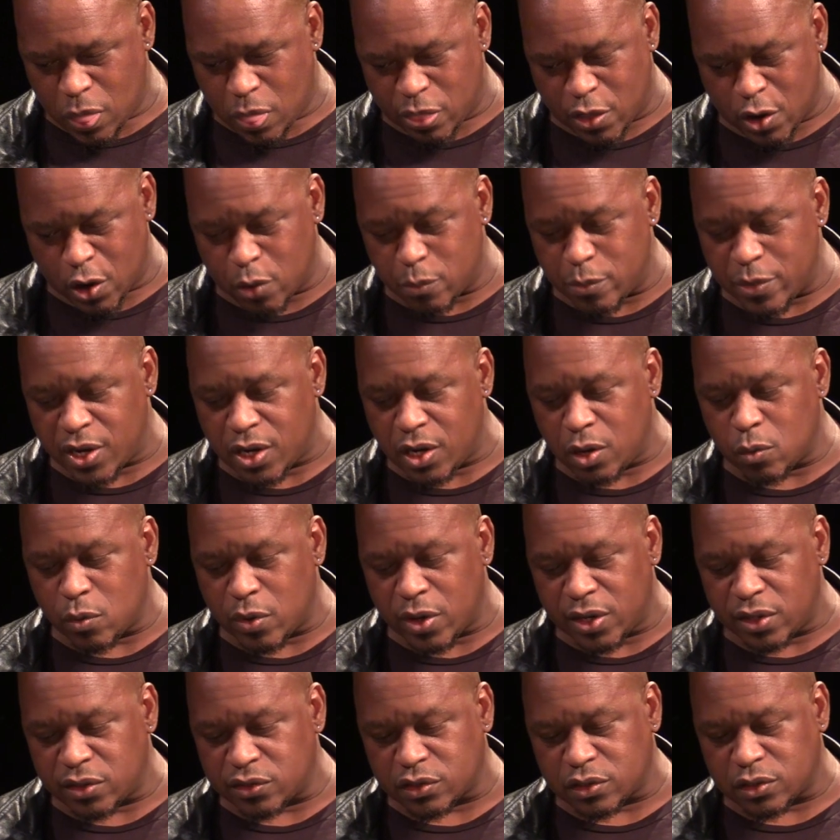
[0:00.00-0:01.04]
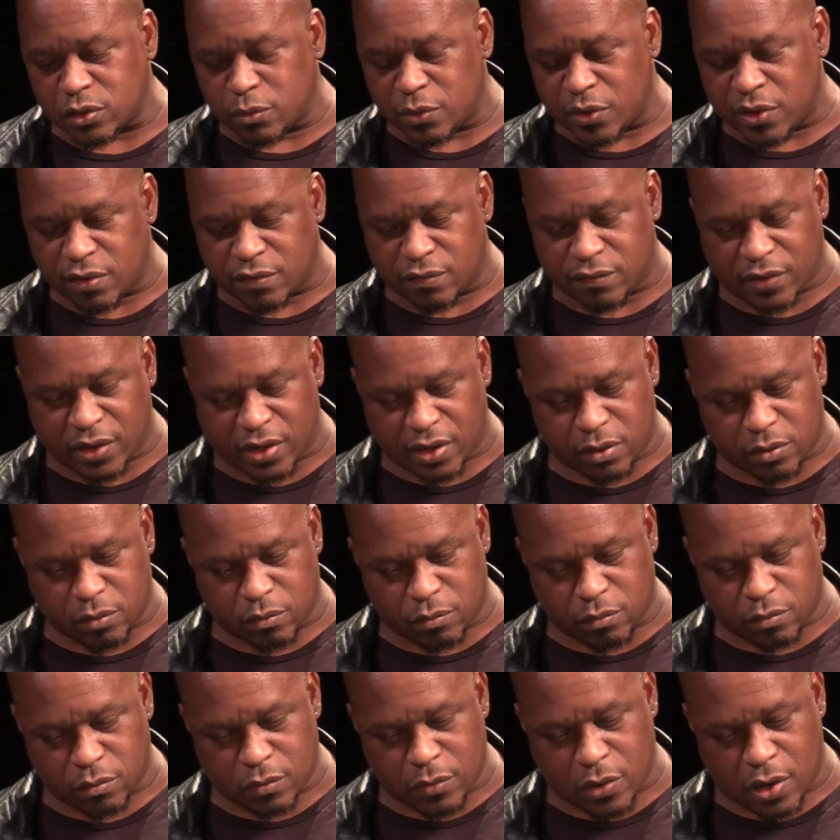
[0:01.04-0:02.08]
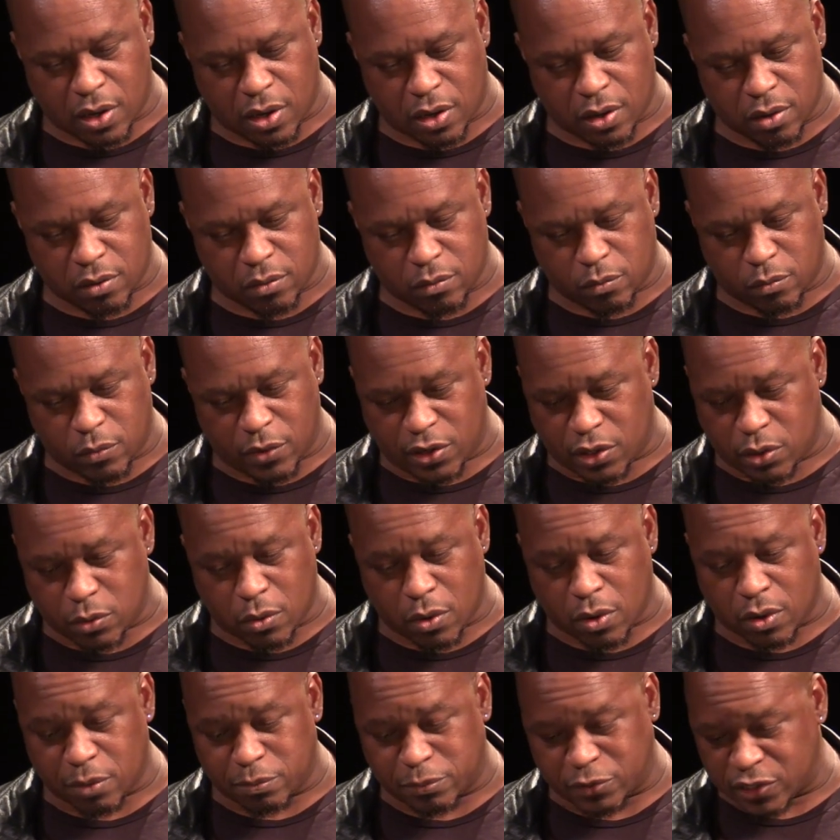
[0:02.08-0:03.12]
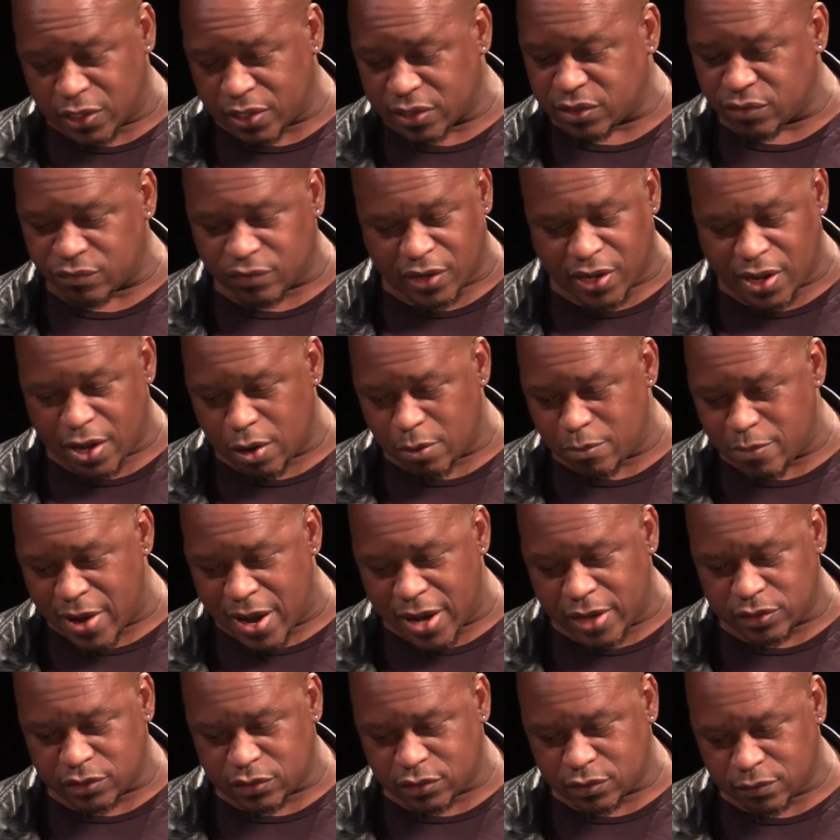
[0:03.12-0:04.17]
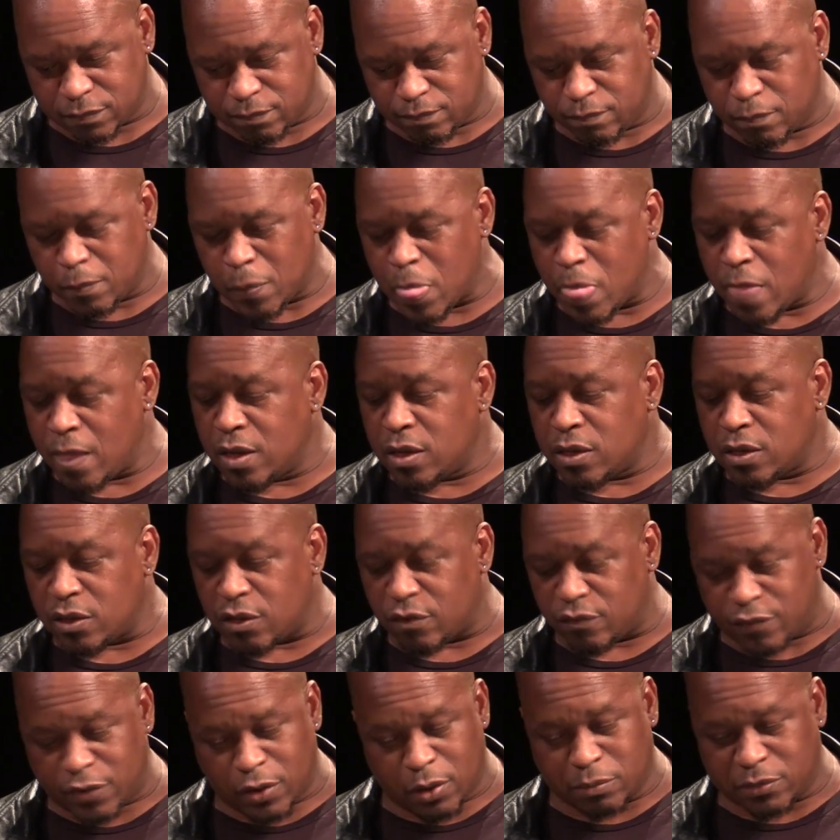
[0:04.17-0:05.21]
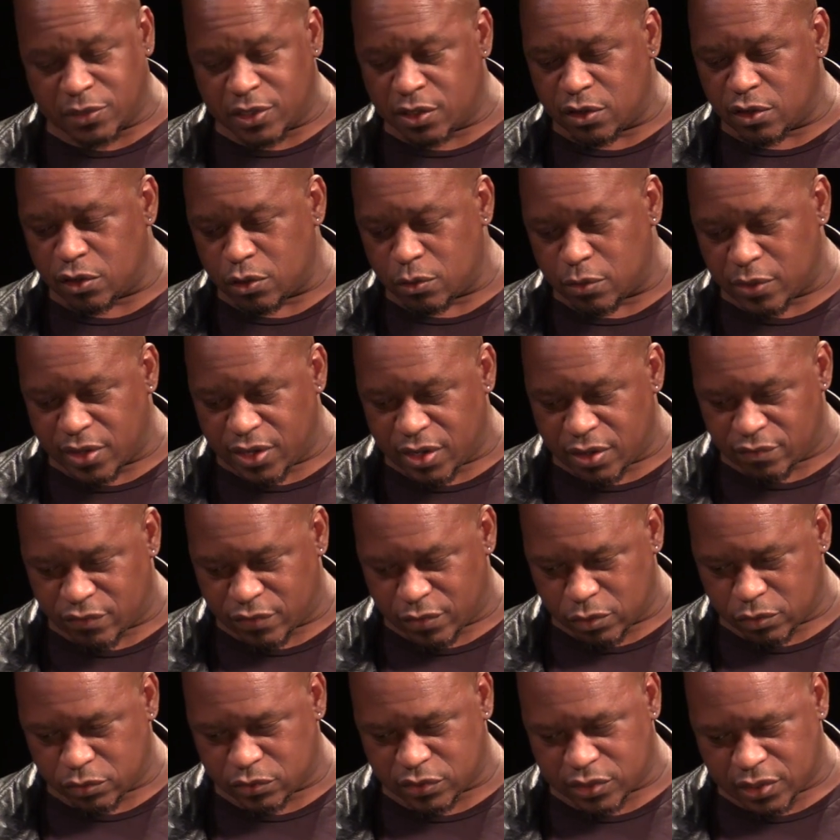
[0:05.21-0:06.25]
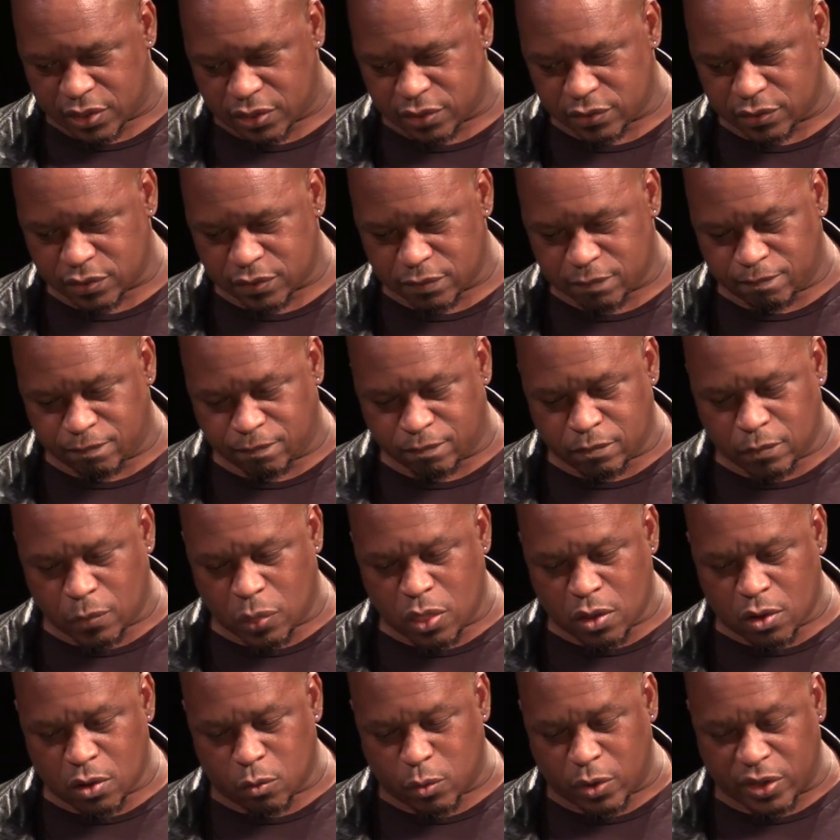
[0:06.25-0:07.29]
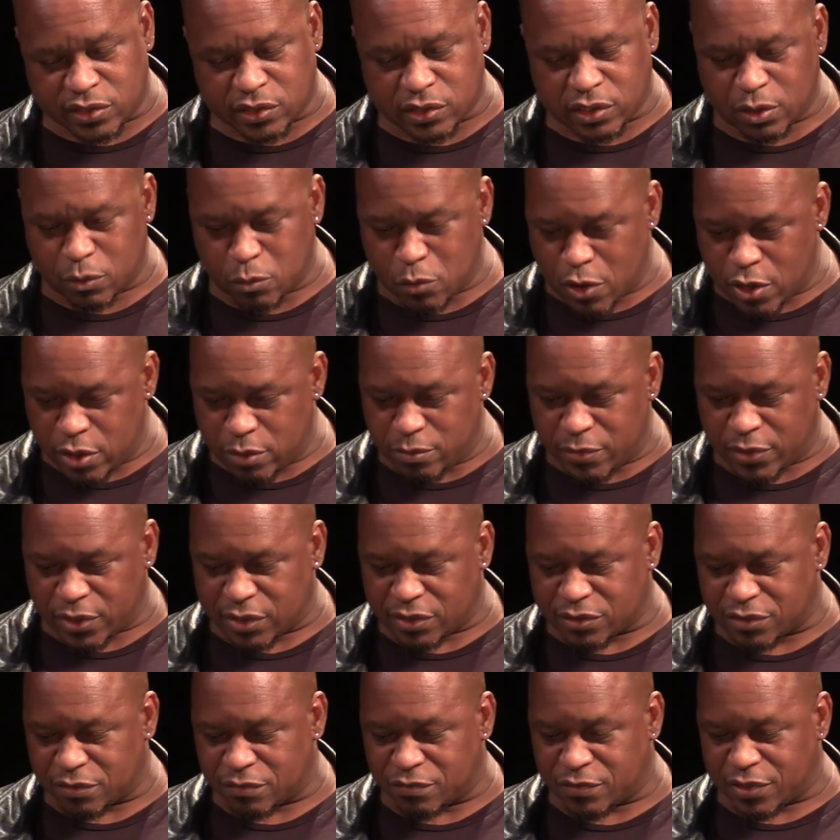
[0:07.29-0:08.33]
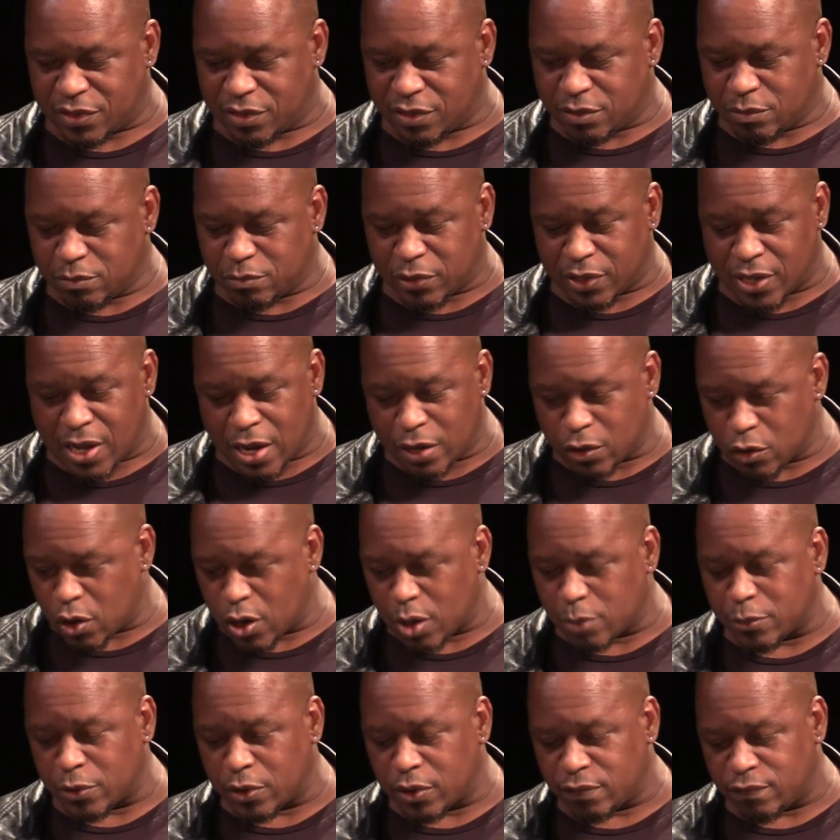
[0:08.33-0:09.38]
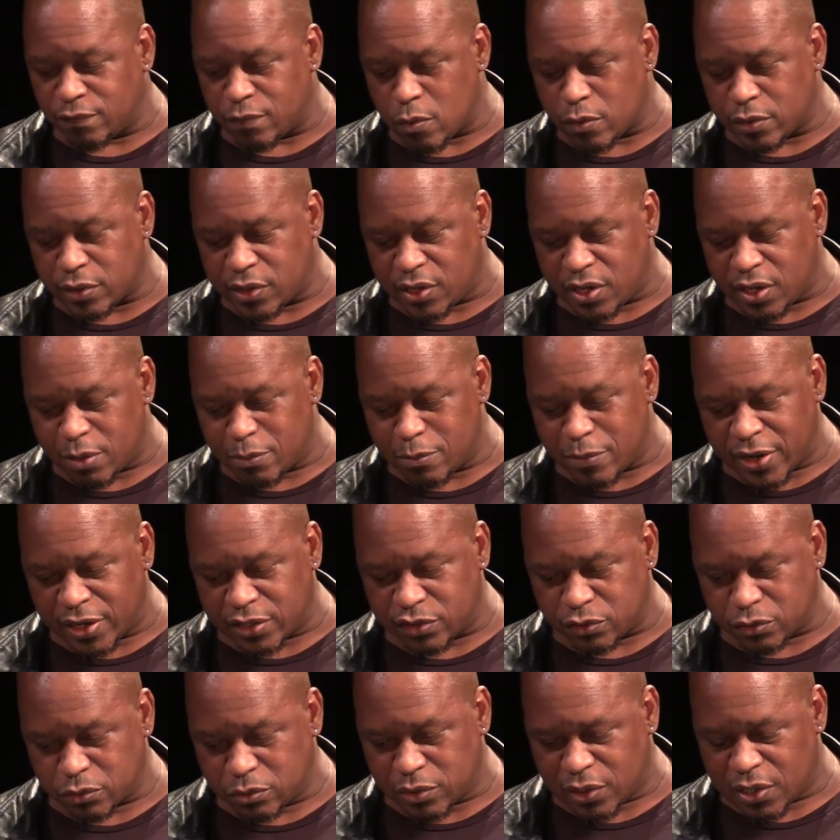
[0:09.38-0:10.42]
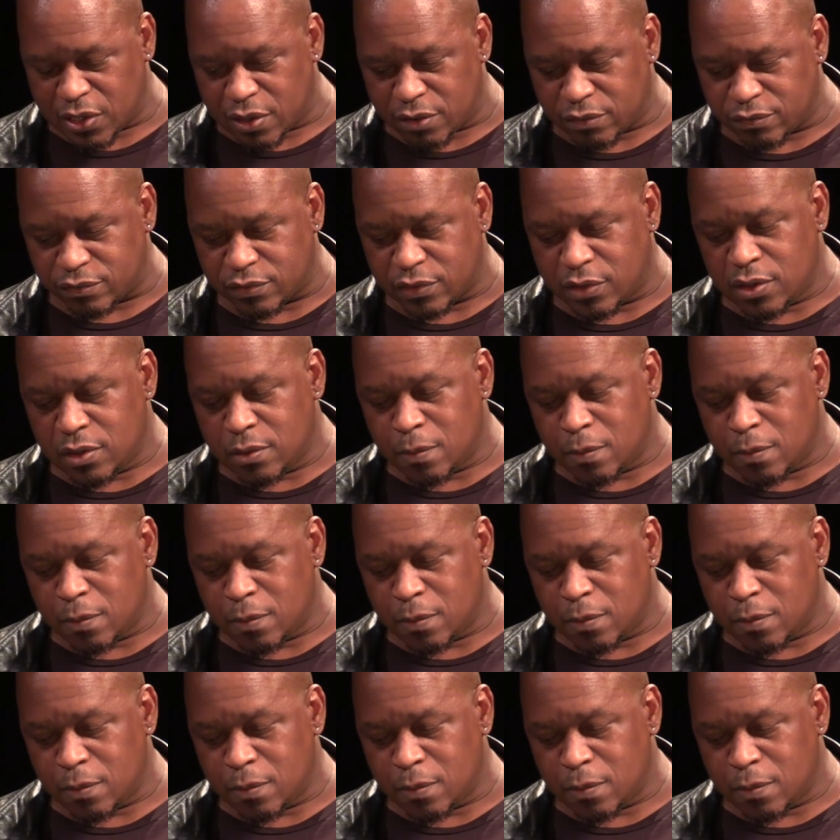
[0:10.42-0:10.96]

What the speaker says: There are many ways to win a fight when you are objectively outmatched. The film didn't do any of those things. Wesley won because of the plot armor afforded him by true love,